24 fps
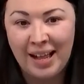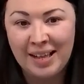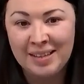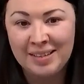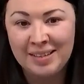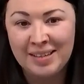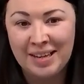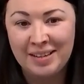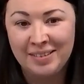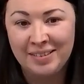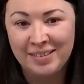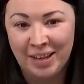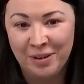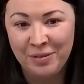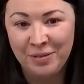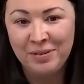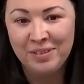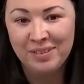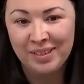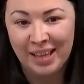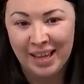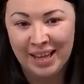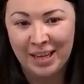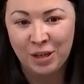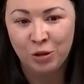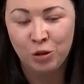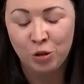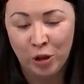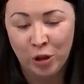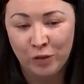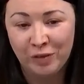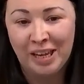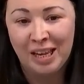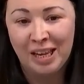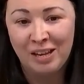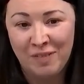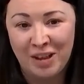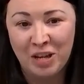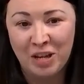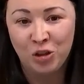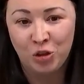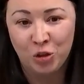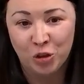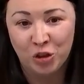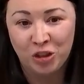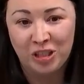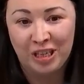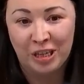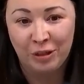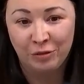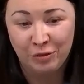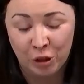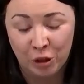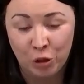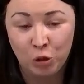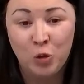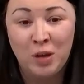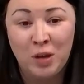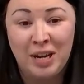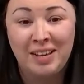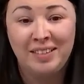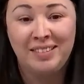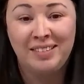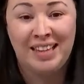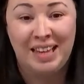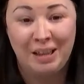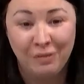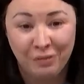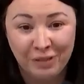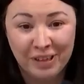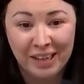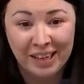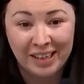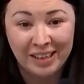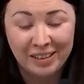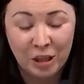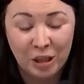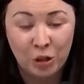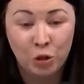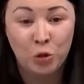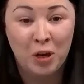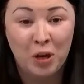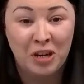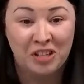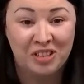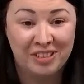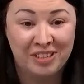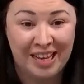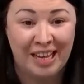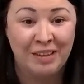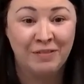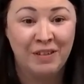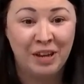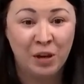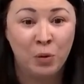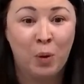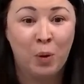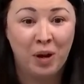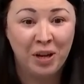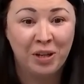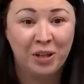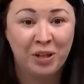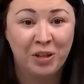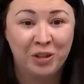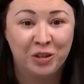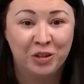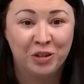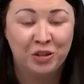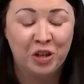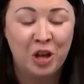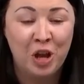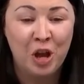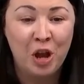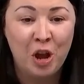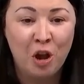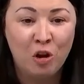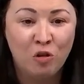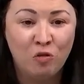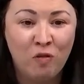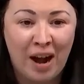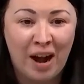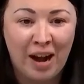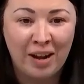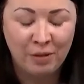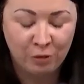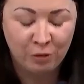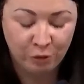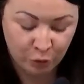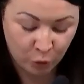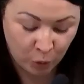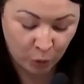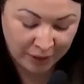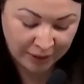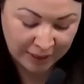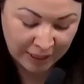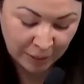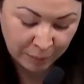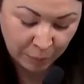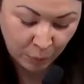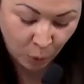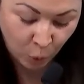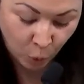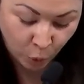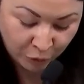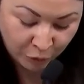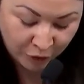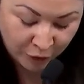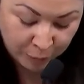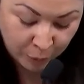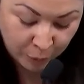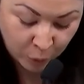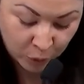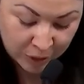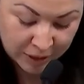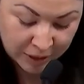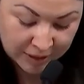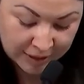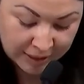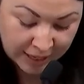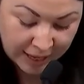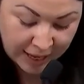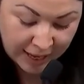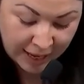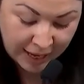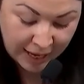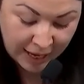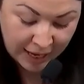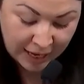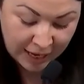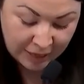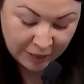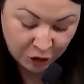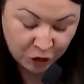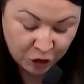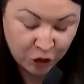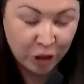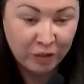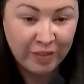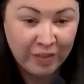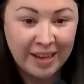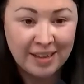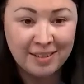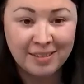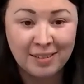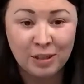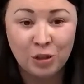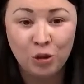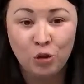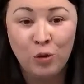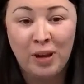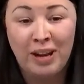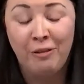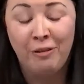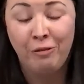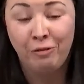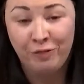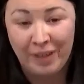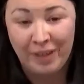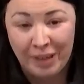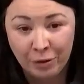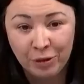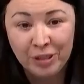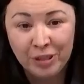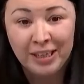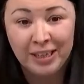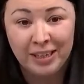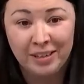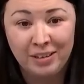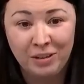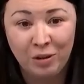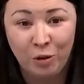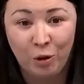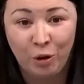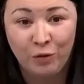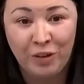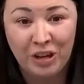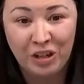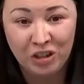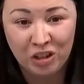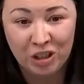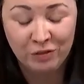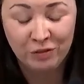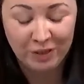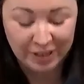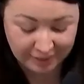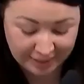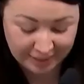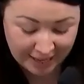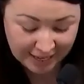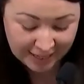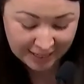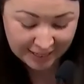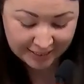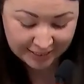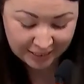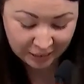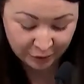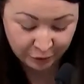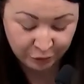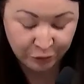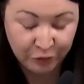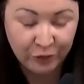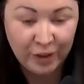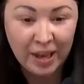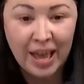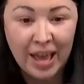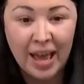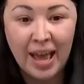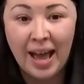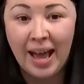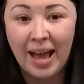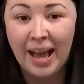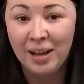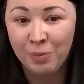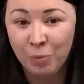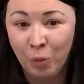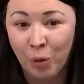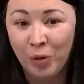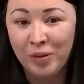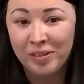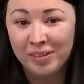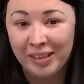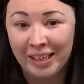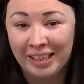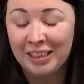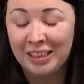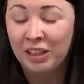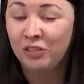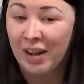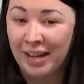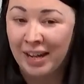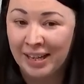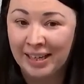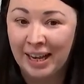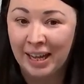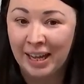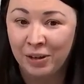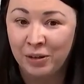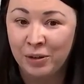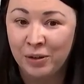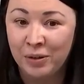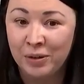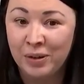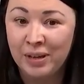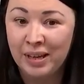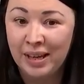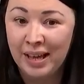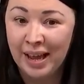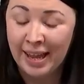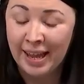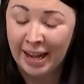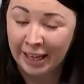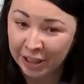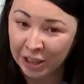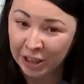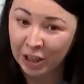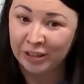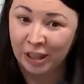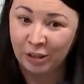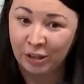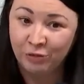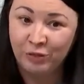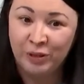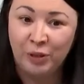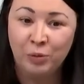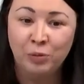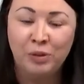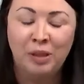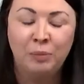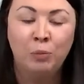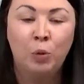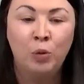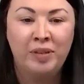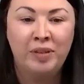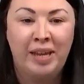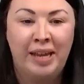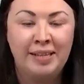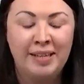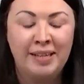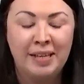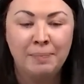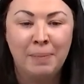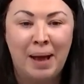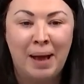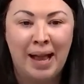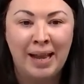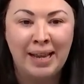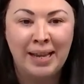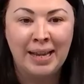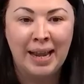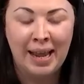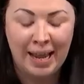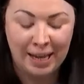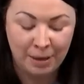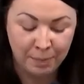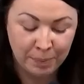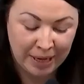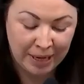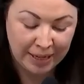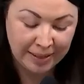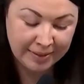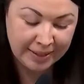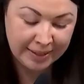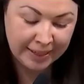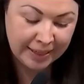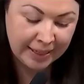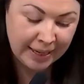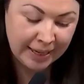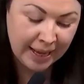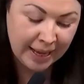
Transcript: And it sounds like you have convinced yourself that you are a saviour, that you are saving workers rather than throwing them overboard. The truth is, you are a failure of a chief executive, and most likely right now, in a crowded field, the most hated man in Britain.